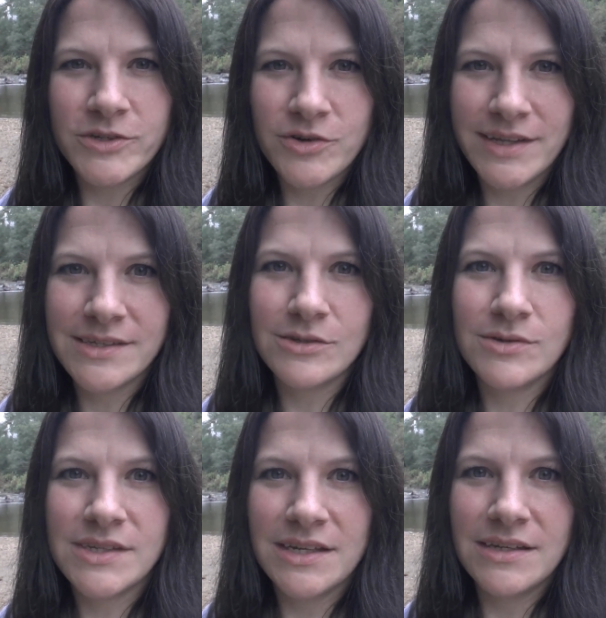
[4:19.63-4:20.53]

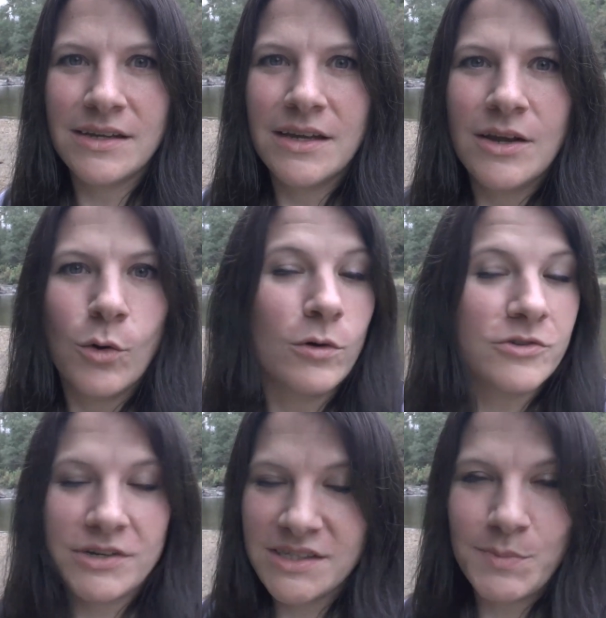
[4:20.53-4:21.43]
translucent or
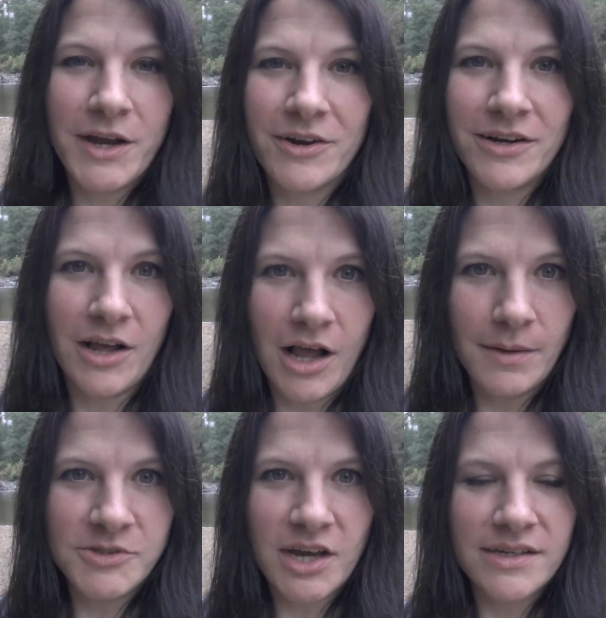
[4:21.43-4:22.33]
transparent
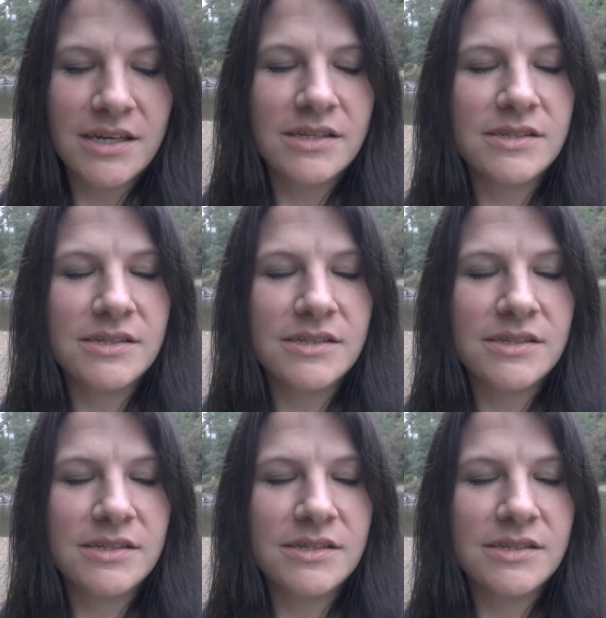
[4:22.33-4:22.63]
object.